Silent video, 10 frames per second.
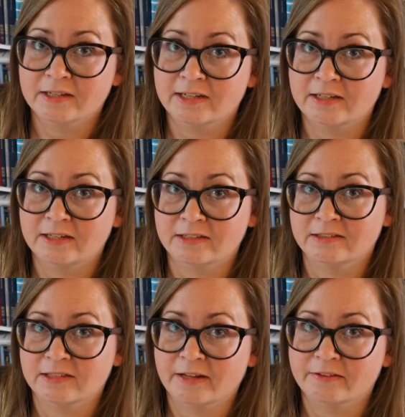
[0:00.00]
it
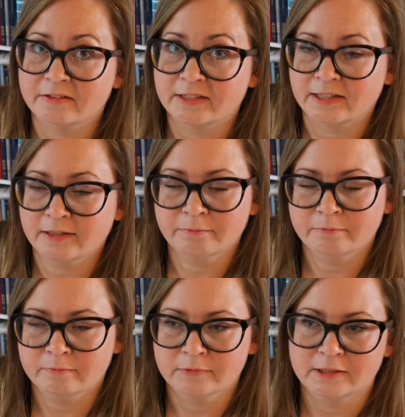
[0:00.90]
is anarchy.
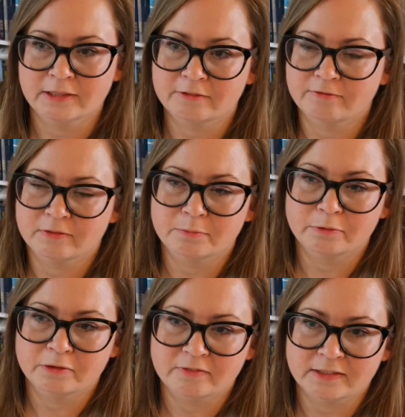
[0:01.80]
If the
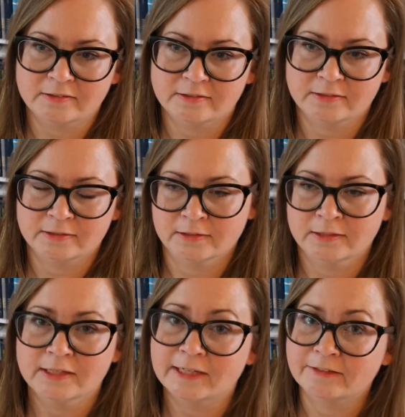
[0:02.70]
book fits,
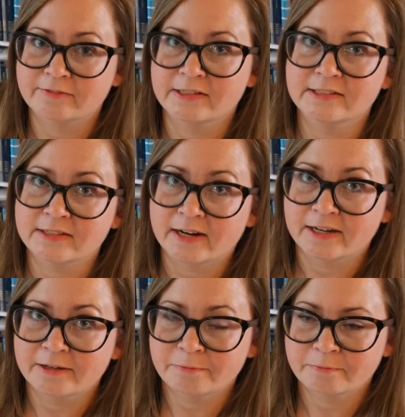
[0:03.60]
it will stay.